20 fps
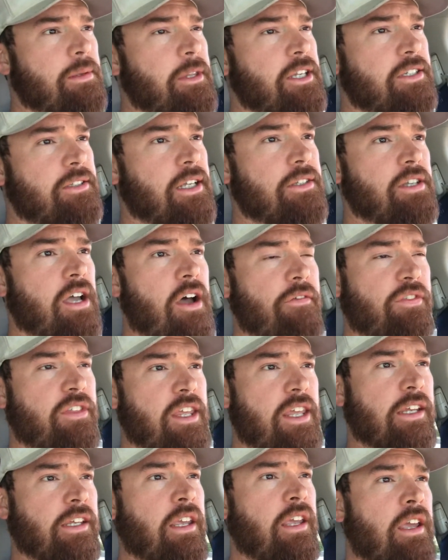I mean, this is a tough
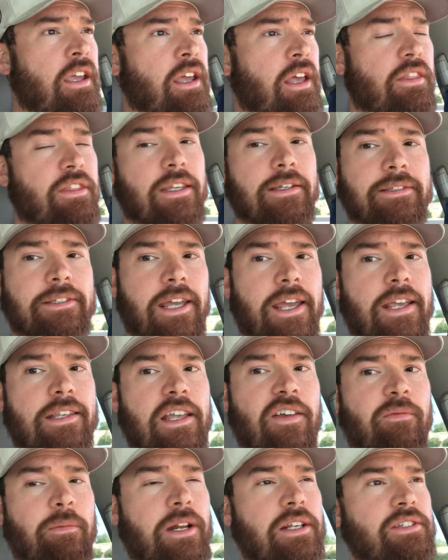thing these days.
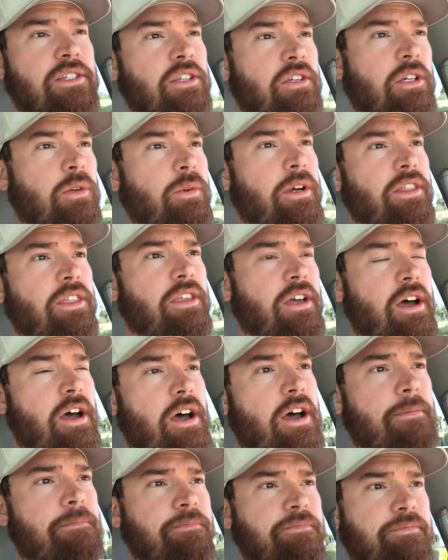Everybody's dealing with,
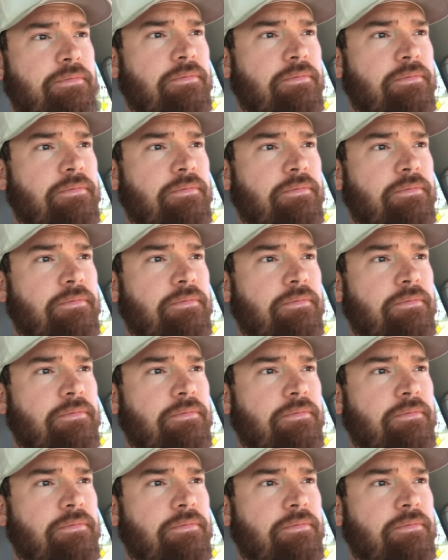uh,